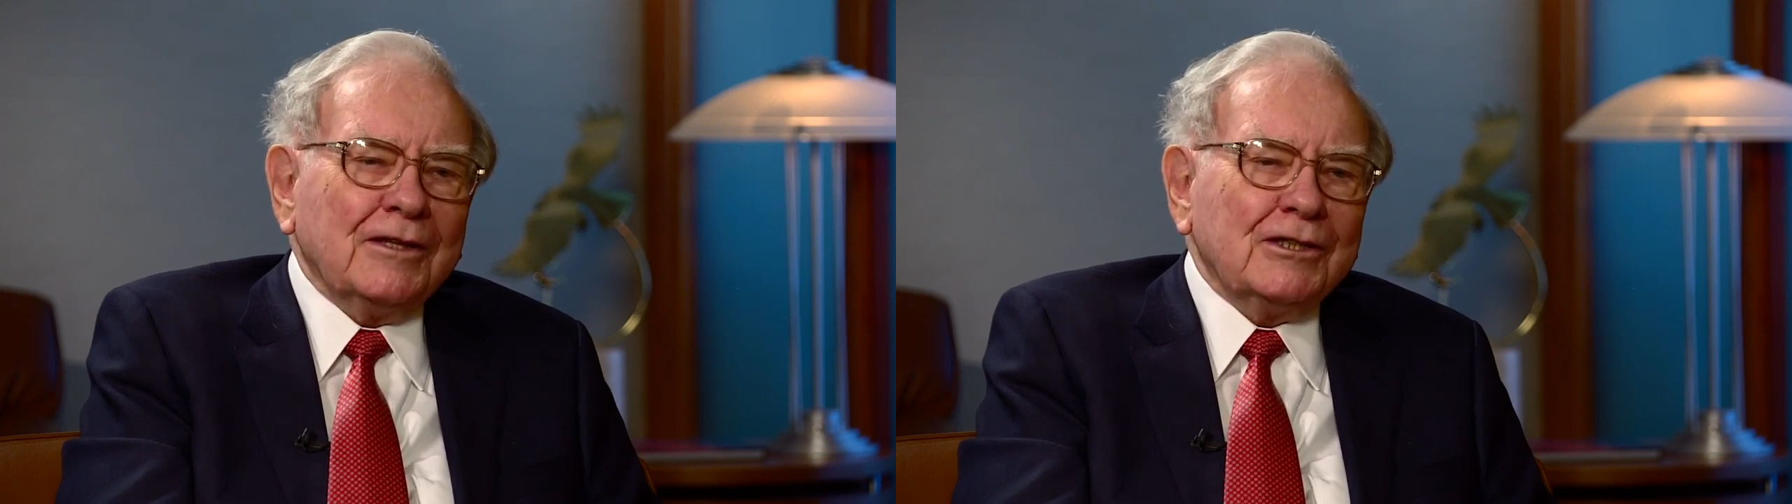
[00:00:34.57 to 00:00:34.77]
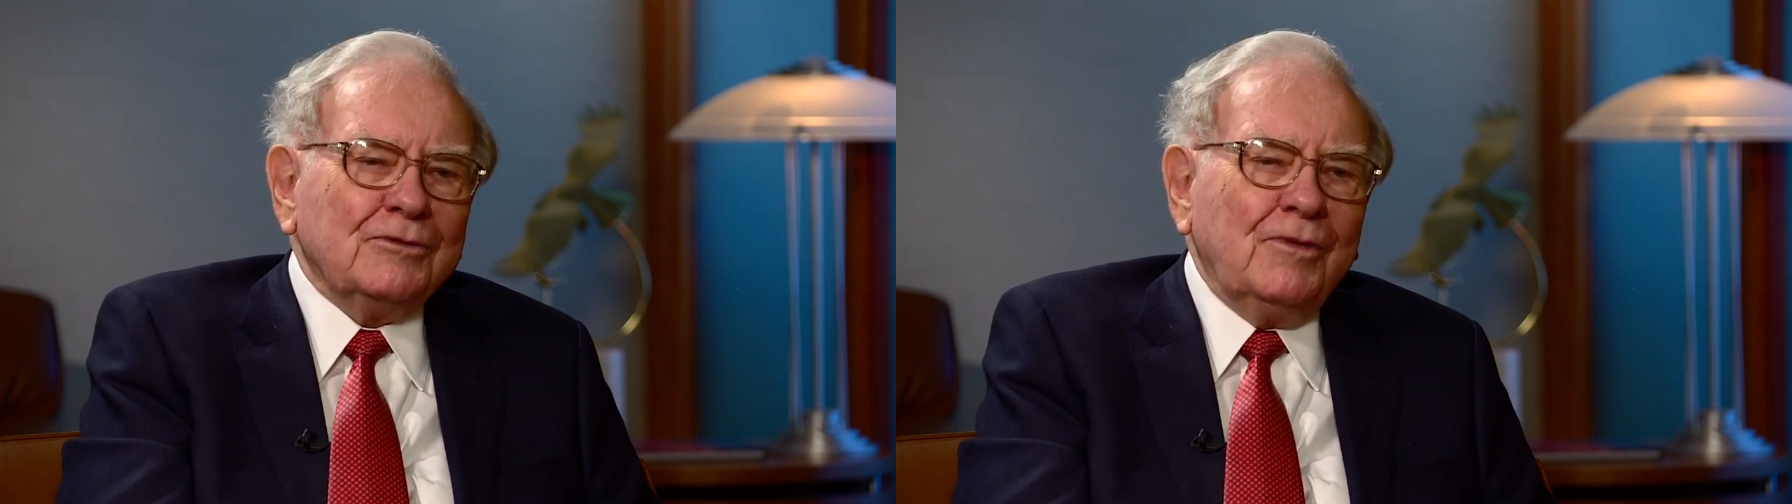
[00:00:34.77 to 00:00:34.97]

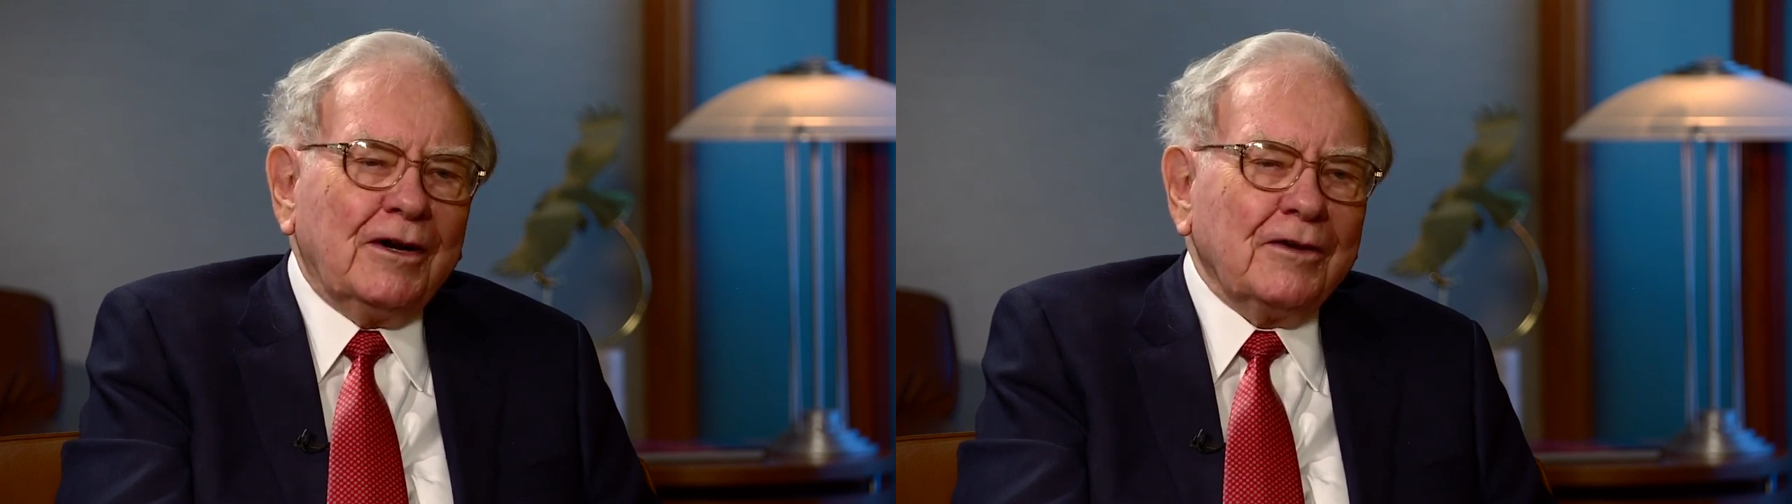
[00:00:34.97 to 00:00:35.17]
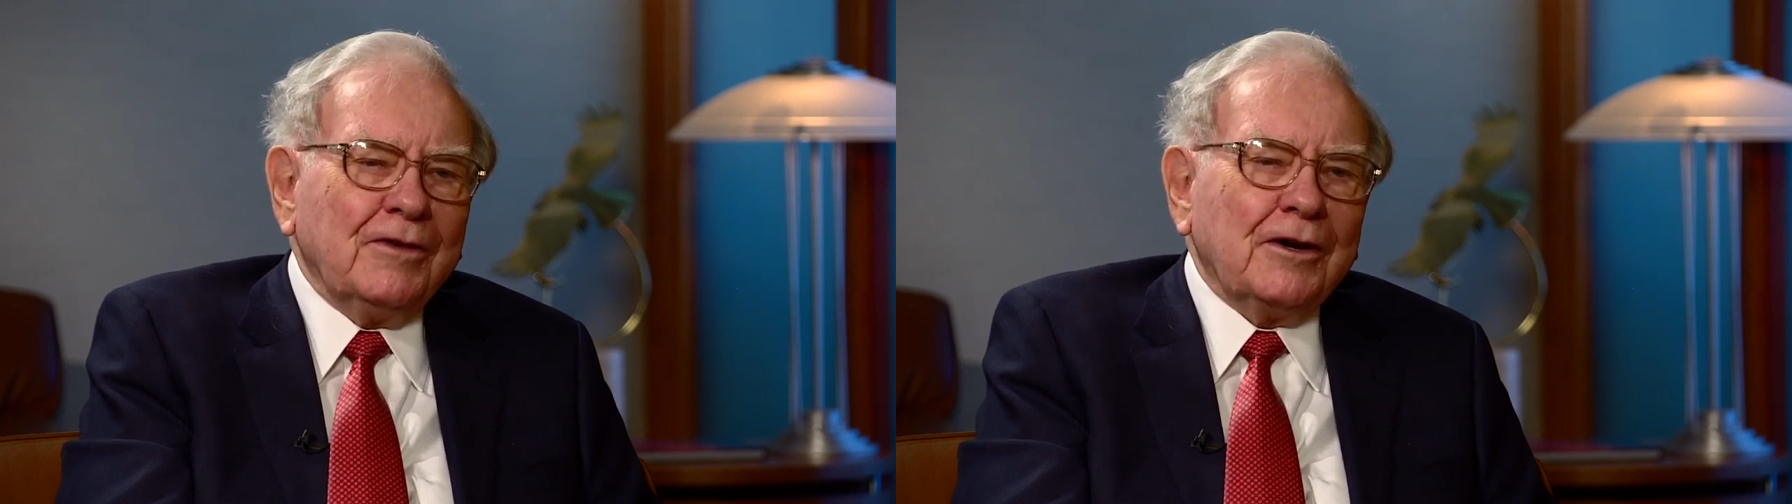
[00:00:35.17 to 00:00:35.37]
like
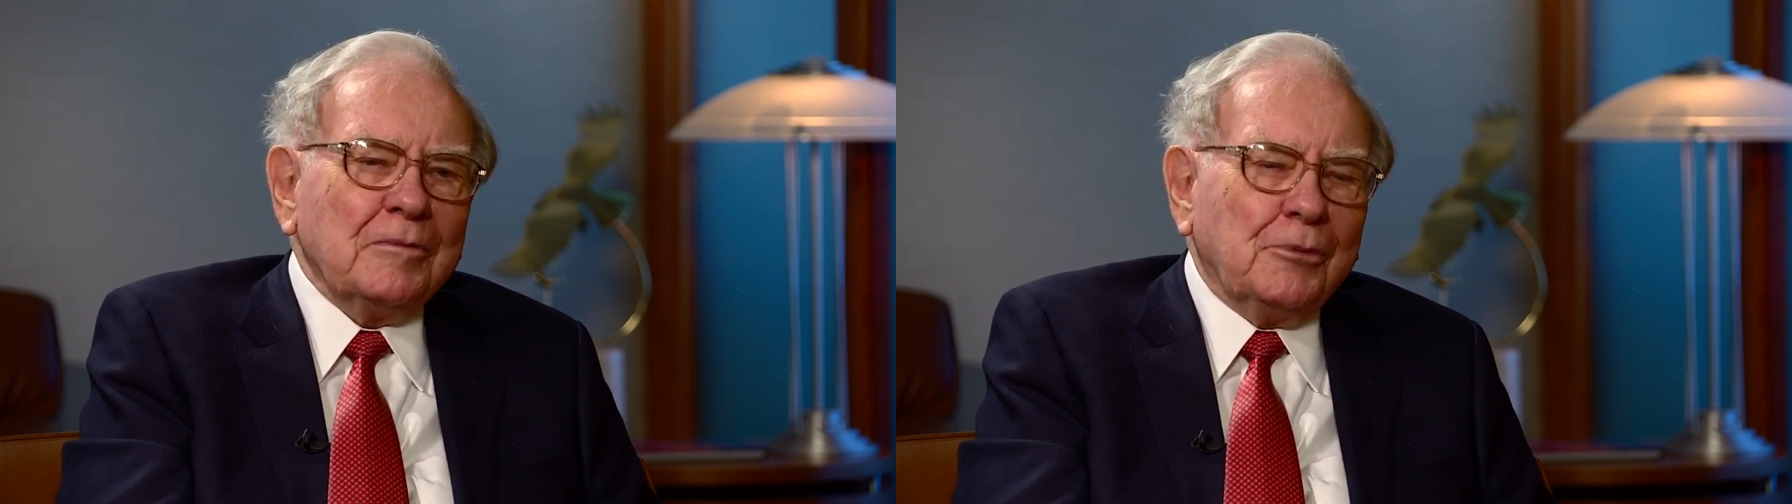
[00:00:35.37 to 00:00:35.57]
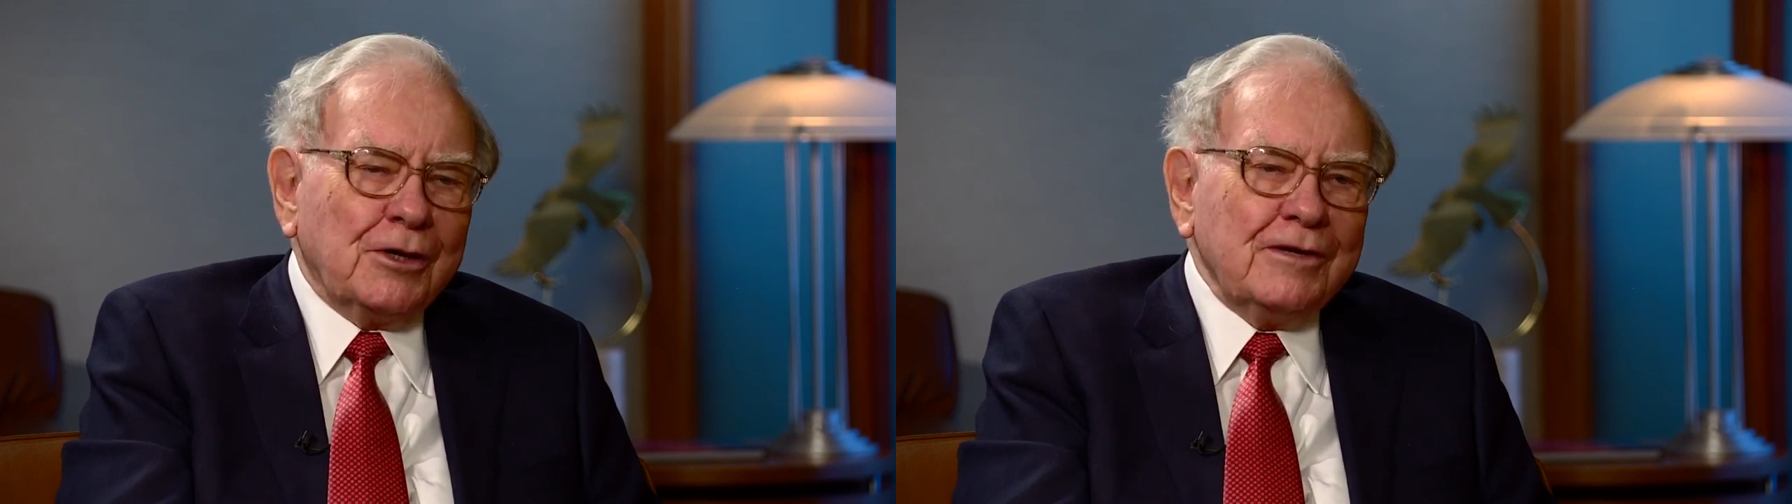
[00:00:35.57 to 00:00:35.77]
things very,
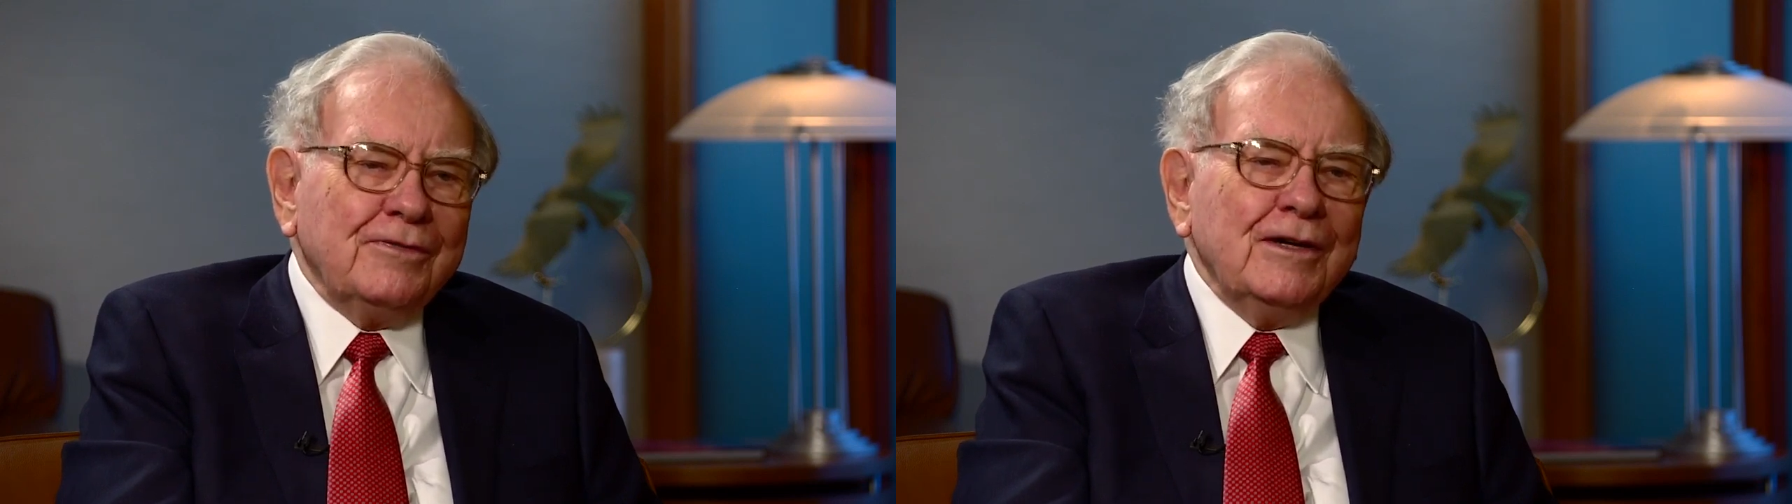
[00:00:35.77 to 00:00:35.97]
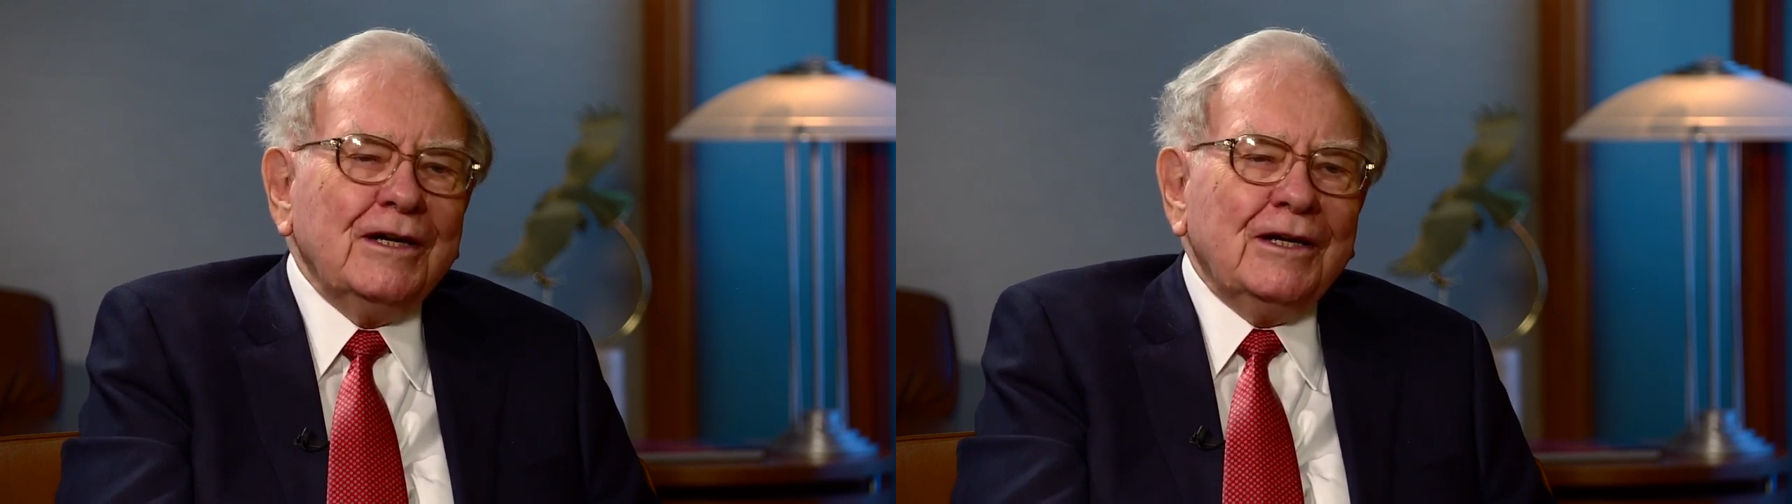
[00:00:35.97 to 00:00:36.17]
very
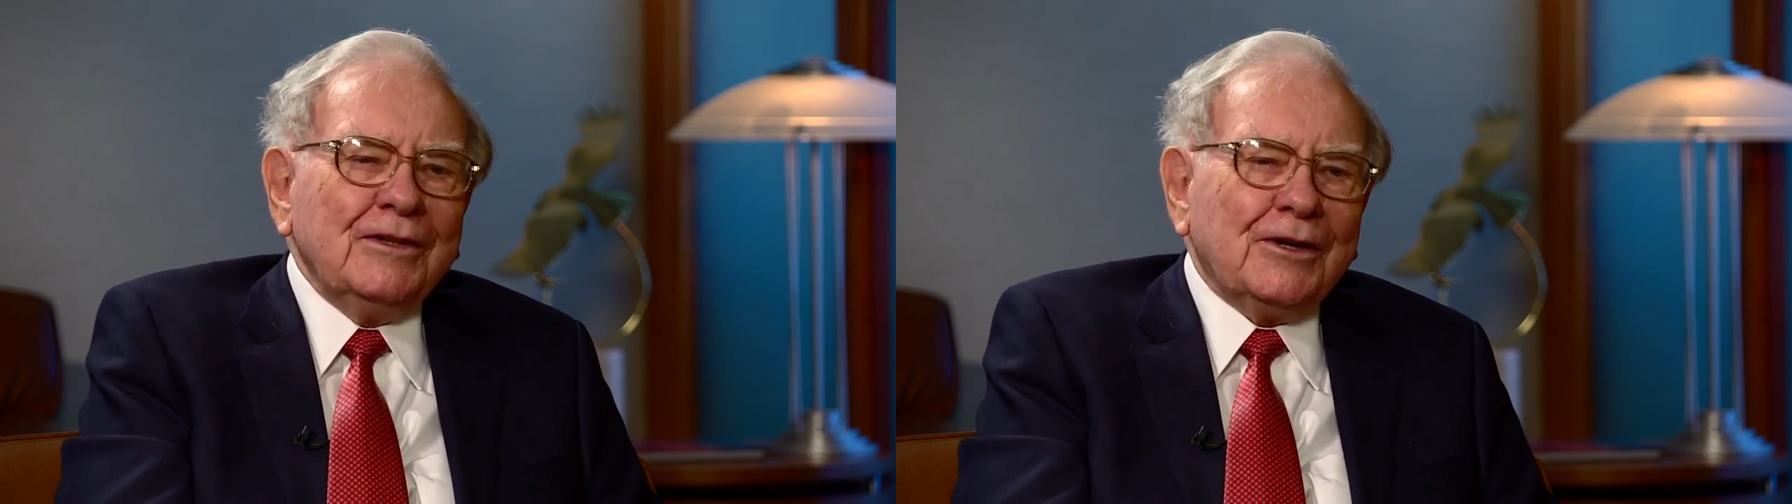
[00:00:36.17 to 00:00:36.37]
brief.